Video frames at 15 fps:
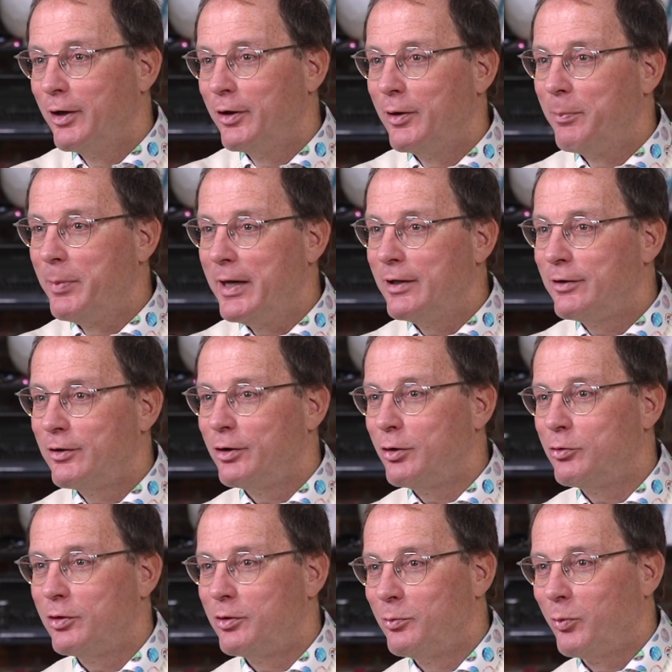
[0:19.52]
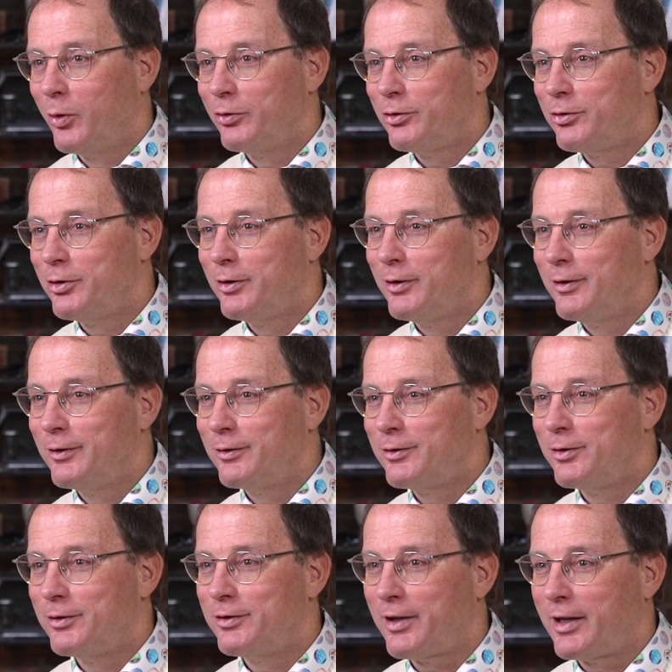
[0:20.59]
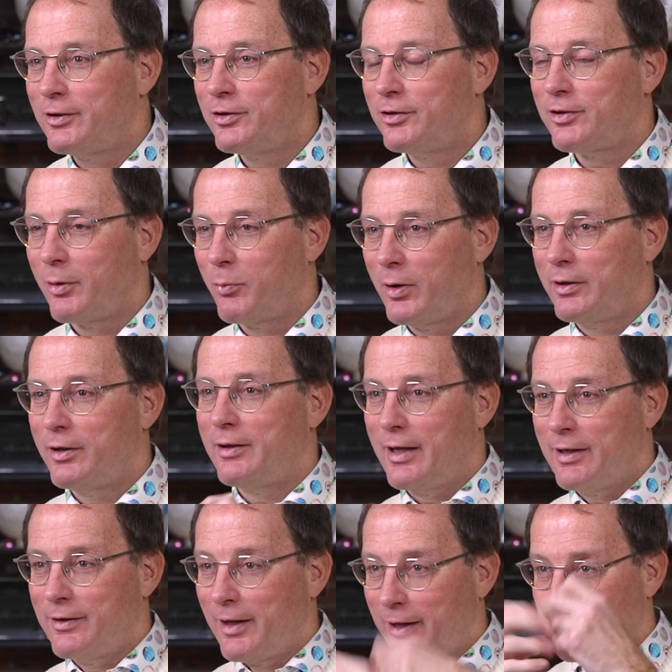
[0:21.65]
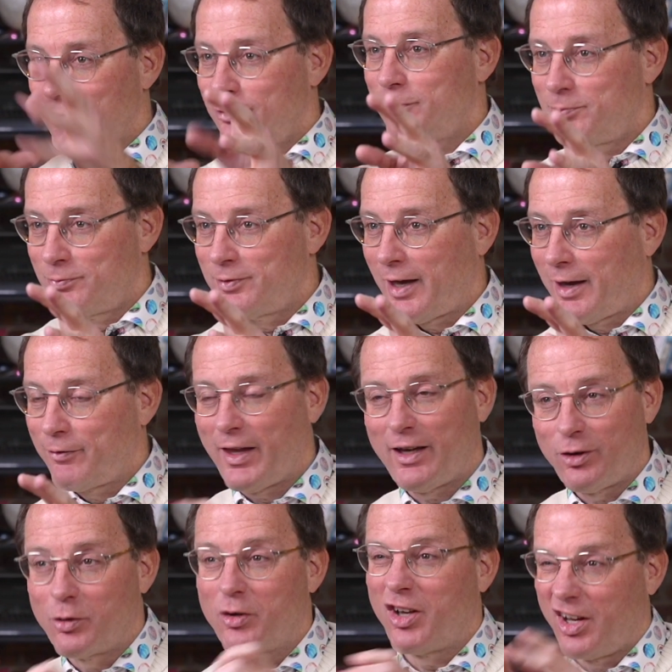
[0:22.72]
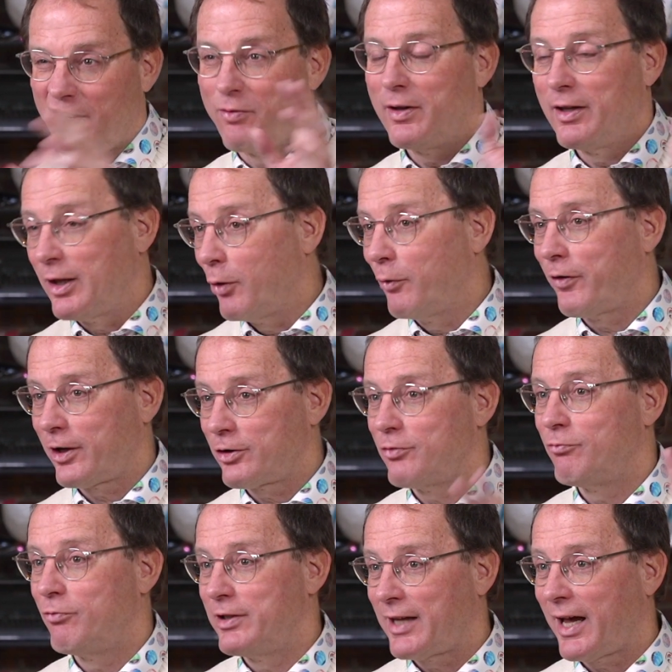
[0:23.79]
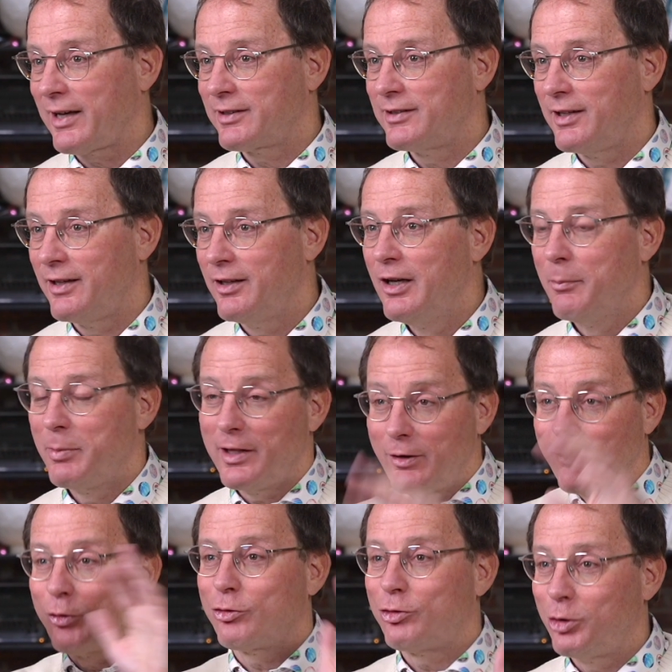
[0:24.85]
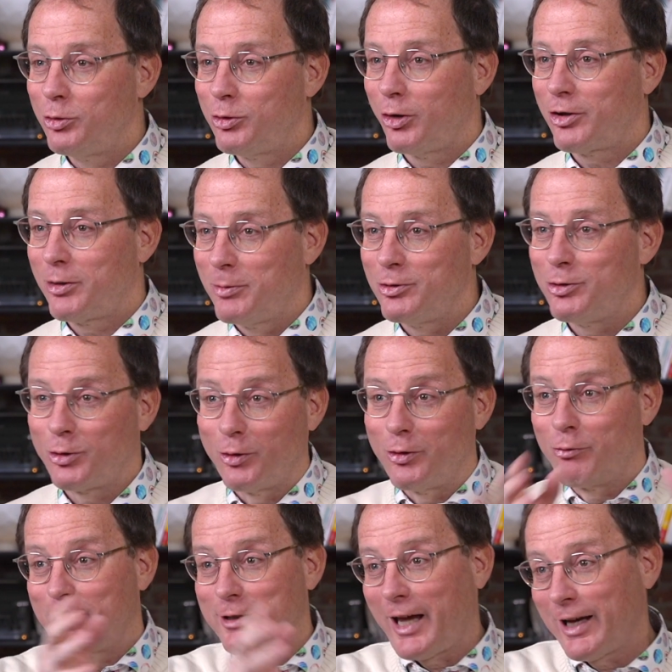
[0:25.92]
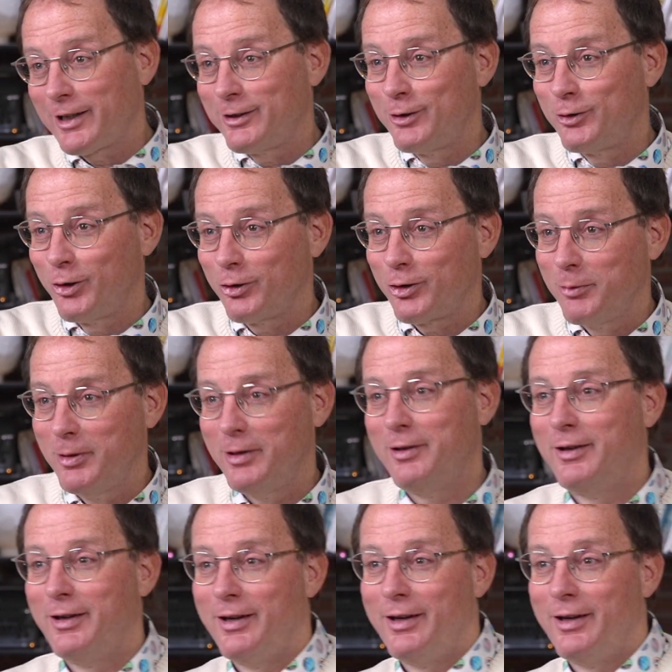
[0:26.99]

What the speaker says: the bit that you didn't want to send to someone, and then they could have that. You can kind of, in the old-fashioned, redact it. But then you've got two documents. You've got the redacted document